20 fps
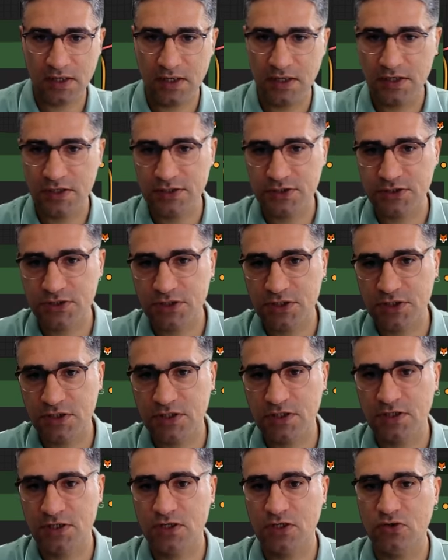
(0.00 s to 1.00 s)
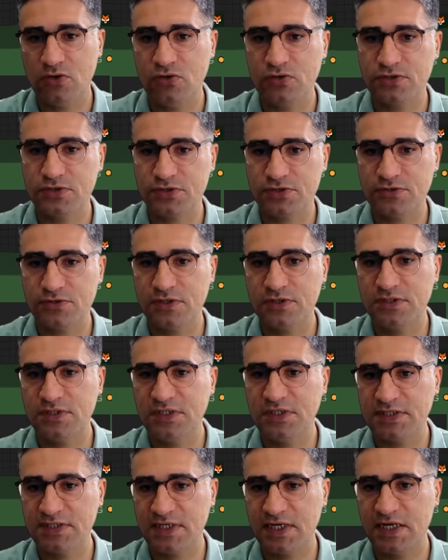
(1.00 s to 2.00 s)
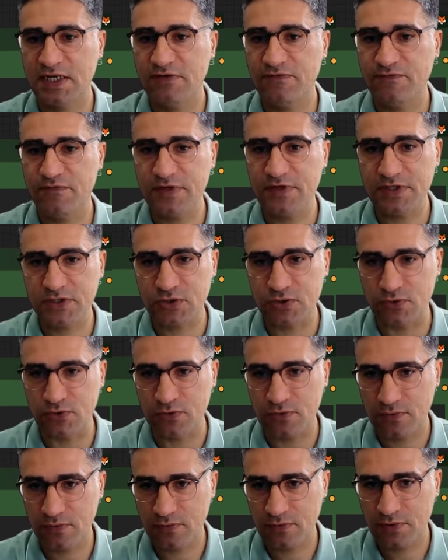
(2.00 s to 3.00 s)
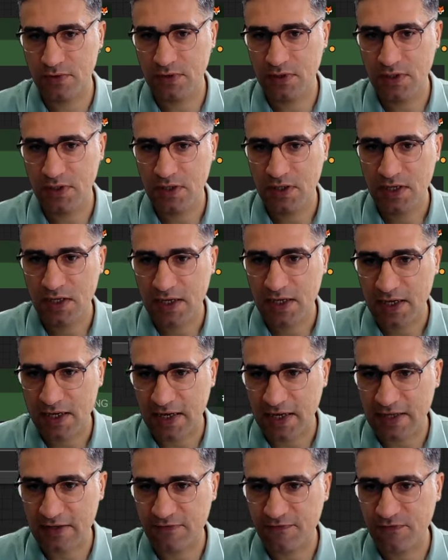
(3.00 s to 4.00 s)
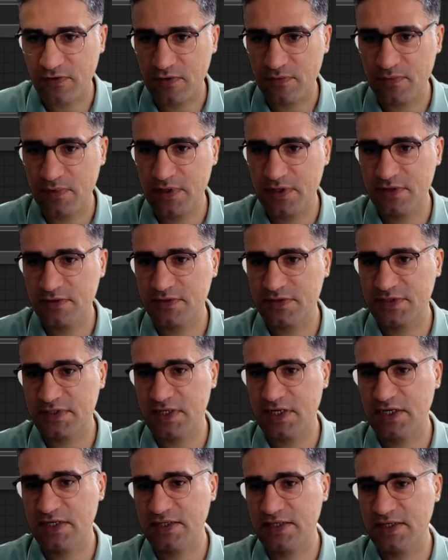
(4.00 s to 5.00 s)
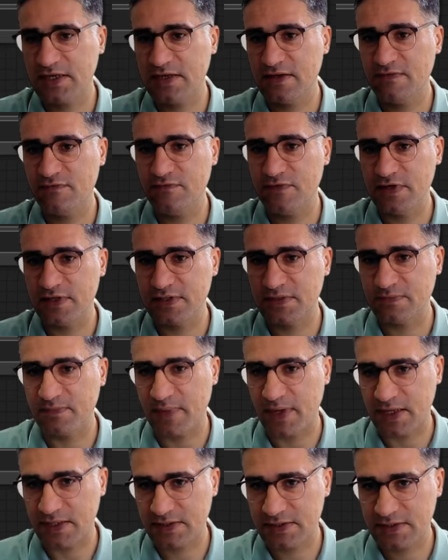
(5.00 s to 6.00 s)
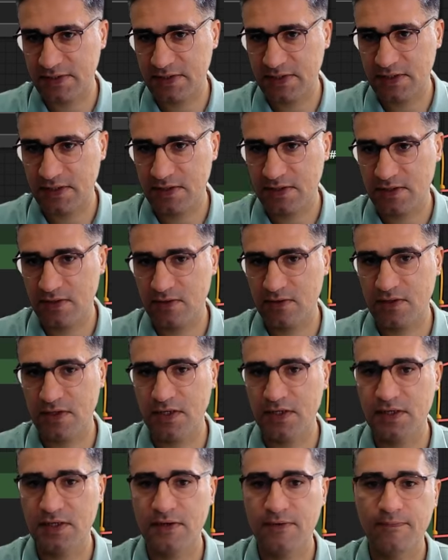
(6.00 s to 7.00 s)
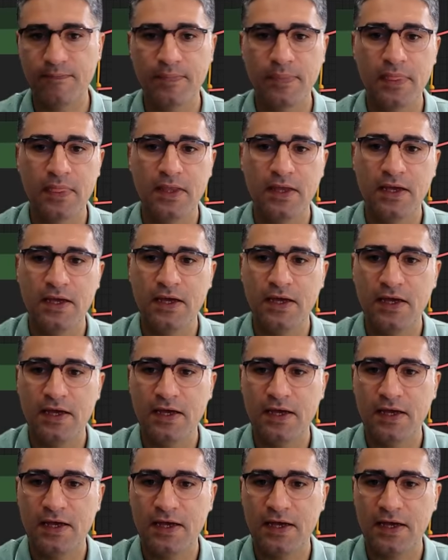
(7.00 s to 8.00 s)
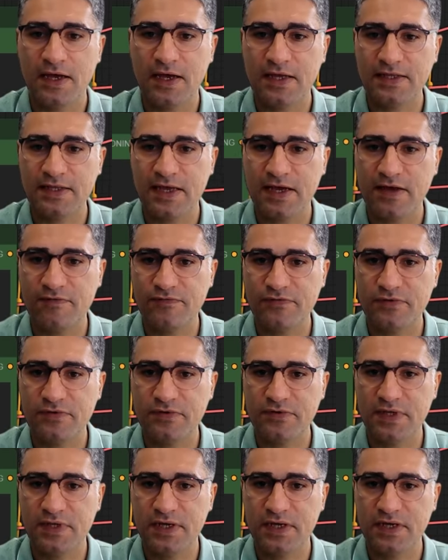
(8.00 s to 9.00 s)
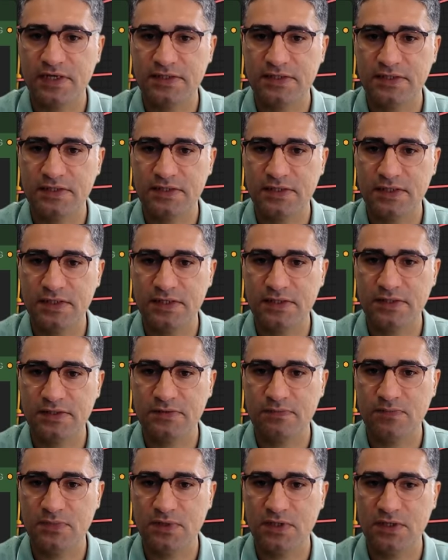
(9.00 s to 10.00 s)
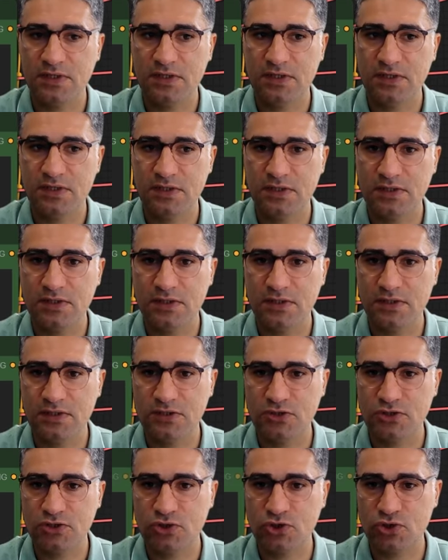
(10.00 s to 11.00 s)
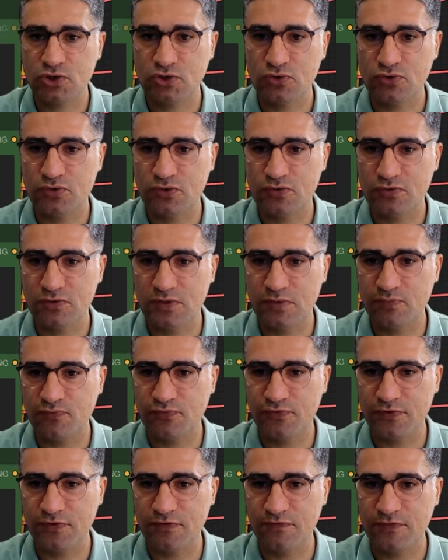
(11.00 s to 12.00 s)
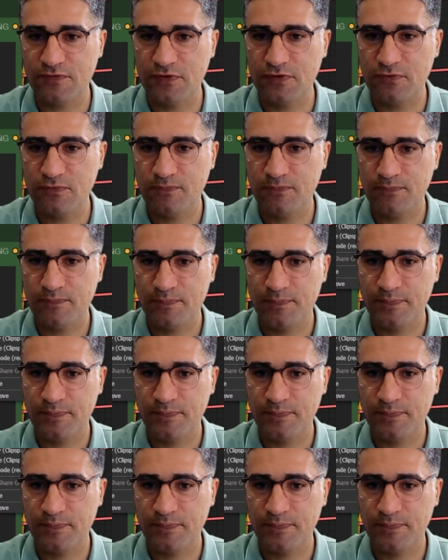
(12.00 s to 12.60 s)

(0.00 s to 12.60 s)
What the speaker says: edge ultra detail v2, and from here select the width matte. Okay, and after that let me show you the preview.